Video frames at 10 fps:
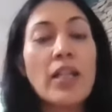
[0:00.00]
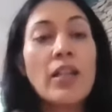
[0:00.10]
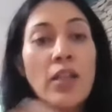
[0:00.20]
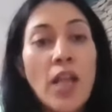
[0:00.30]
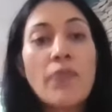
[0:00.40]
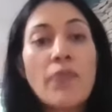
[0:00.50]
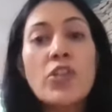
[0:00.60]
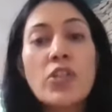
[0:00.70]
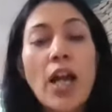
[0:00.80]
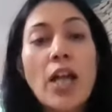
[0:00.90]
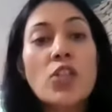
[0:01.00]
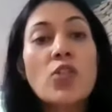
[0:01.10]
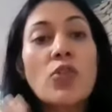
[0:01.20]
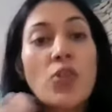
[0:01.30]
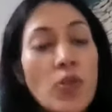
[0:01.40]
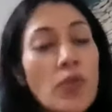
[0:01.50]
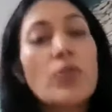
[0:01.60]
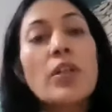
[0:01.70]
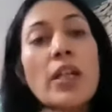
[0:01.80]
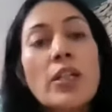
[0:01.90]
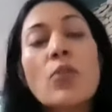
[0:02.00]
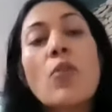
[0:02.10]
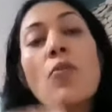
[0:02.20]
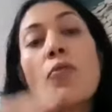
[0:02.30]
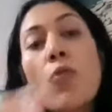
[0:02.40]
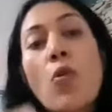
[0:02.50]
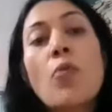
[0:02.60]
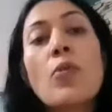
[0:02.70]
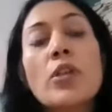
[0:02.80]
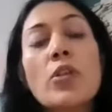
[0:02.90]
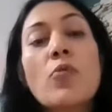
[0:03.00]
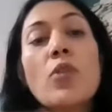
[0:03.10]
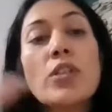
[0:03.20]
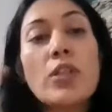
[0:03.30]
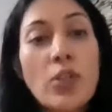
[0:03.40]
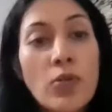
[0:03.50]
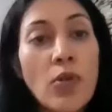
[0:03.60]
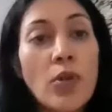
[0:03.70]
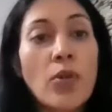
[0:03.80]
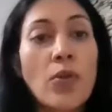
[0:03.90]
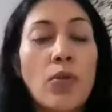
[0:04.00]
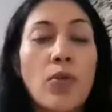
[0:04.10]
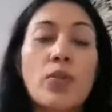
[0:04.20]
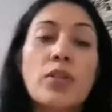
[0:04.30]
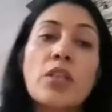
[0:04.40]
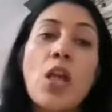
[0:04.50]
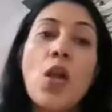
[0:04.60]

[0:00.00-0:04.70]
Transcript: leverage that so you can go forward towards your goal